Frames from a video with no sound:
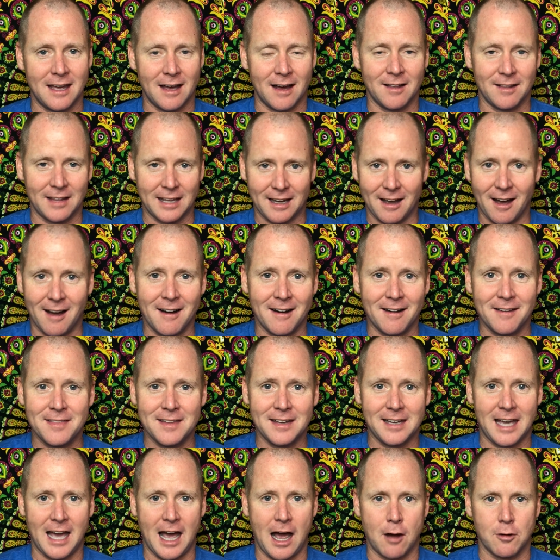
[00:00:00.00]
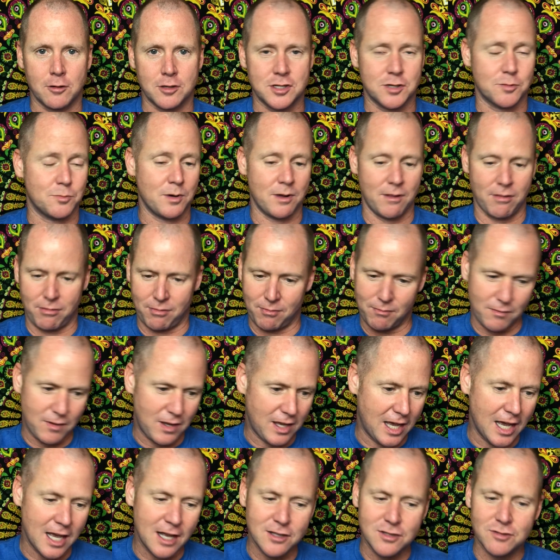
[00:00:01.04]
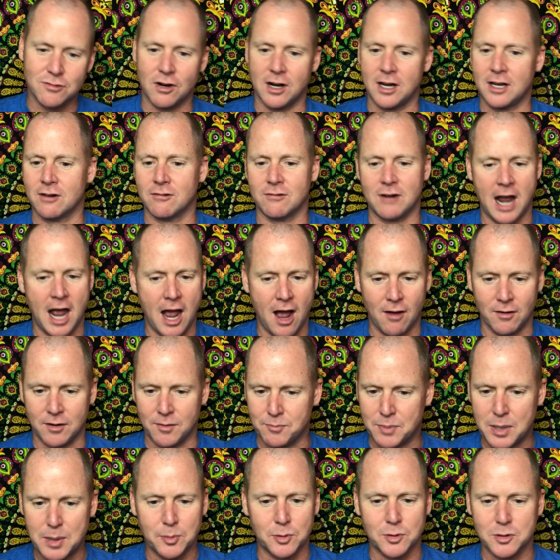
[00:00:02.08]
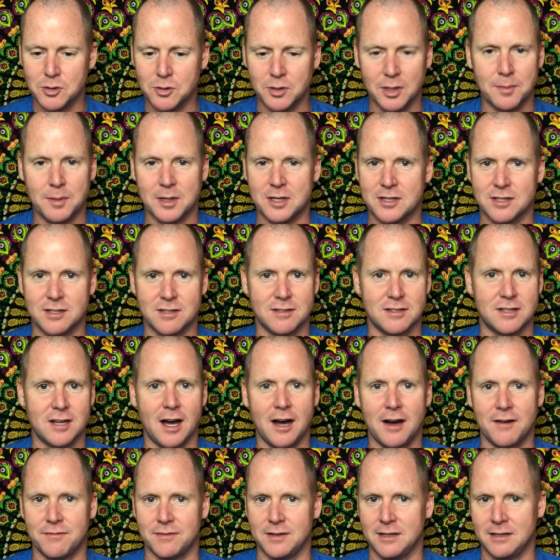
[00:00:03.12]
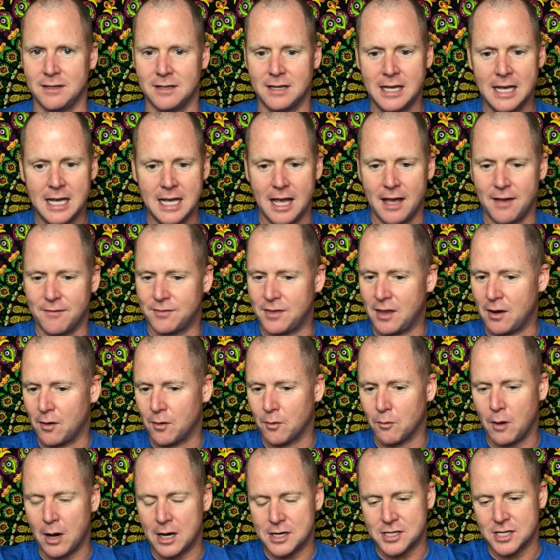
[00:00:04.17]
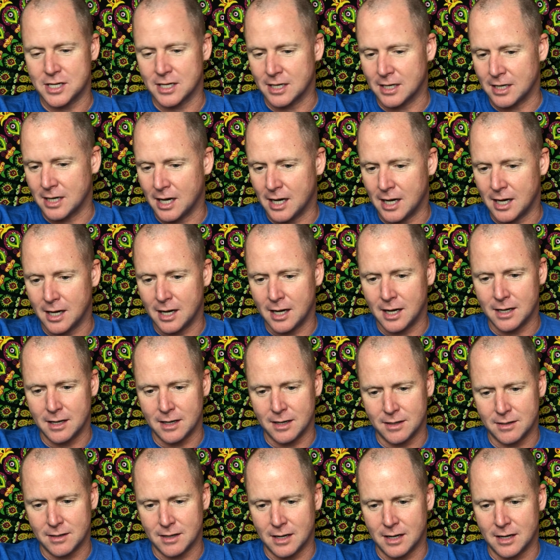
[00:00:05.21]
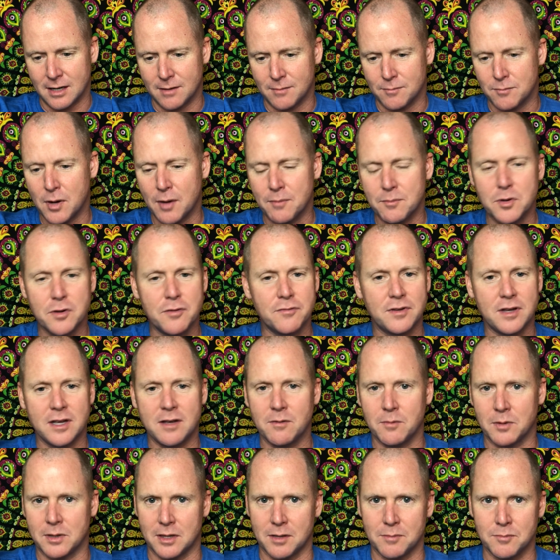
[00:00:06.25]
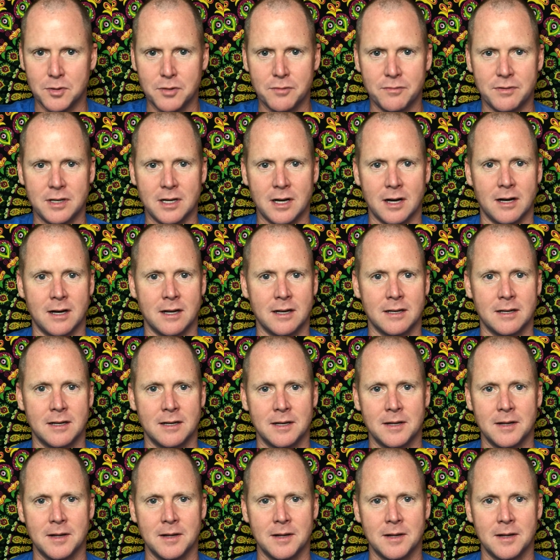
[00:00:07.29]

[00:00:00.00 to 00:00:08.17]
like on the couch with kids running around and people doing a bunch of stuff, and if they were watching a movie with the movie on,